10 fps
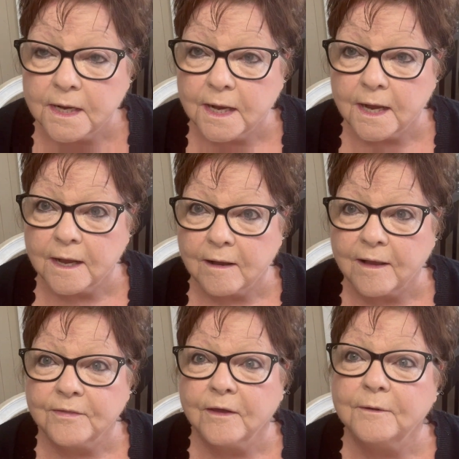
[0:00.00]

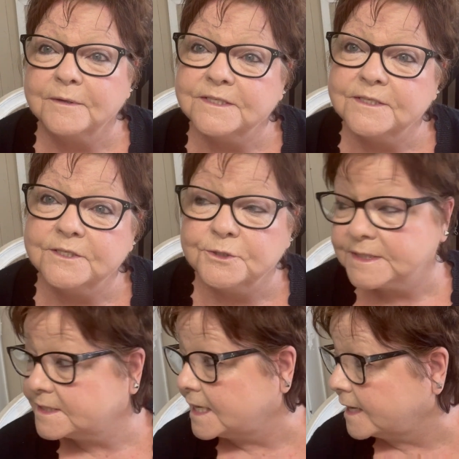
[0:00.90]
I thought I would do it
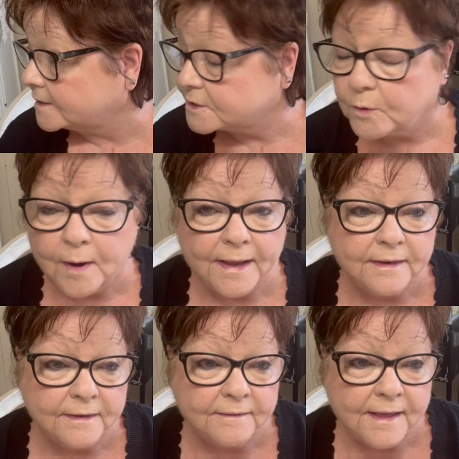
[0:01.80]
today. It's
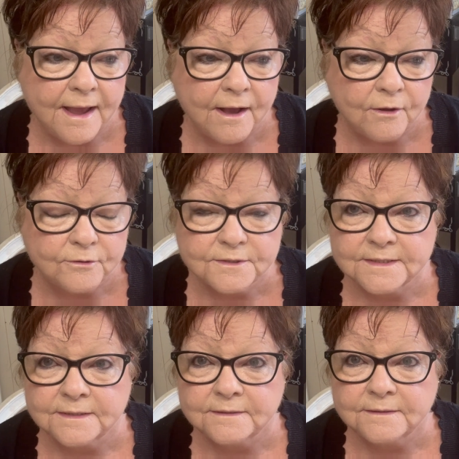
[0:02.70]
quiet in the house,
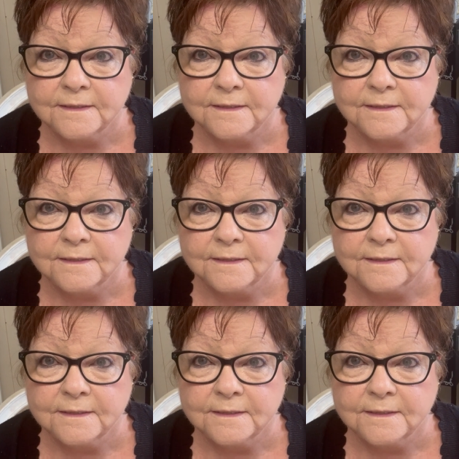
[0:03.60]
and